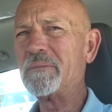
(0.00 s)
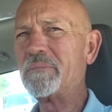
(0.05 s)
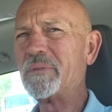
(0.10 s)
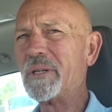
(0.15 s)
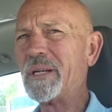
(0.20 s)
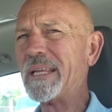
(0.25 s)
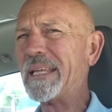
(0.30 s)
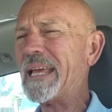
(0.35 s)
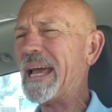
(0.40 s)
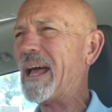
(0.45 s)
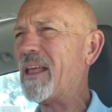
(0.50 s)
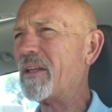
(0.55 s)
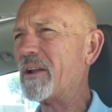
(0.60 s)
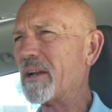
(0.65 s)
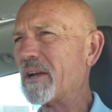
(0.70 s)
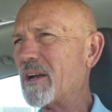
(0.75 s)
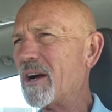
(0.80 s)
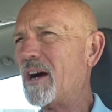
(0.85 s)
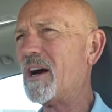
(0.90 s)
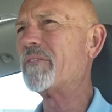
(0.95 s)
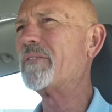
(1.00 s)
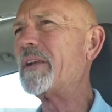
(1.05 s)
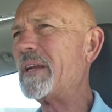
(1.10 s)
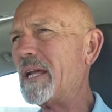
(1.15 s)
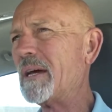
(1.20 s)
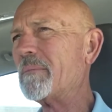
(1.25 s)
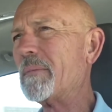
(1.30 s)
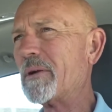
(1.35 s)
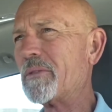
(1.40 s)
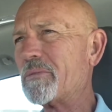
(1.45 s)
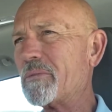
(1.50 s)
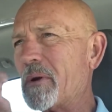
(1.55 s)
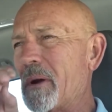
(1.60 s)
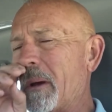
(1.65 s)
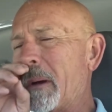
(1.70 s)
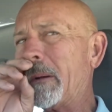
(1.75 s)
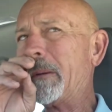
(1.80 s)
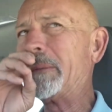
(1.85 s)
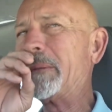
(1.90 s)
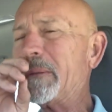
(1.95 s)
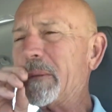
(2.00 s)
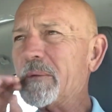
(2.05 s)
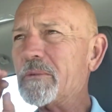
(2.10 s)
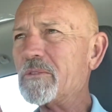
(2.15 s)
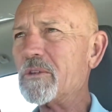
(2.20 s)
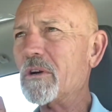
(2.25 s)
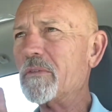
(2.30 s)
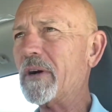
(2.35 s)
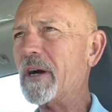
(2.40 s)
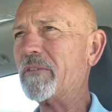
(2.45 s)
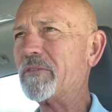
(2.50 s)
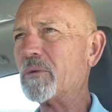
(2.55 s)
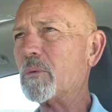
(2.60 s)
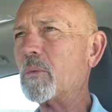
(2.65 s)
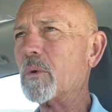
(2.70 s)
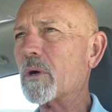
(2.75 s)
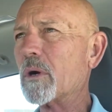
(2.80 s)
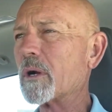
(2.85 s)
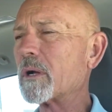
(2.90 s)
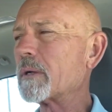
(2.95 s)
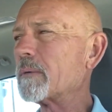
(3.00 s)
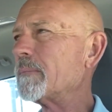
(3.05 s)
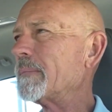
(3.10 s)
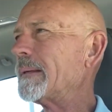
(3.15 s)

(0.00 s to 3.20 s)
put a gallon of coffee down my throat, drove off to work.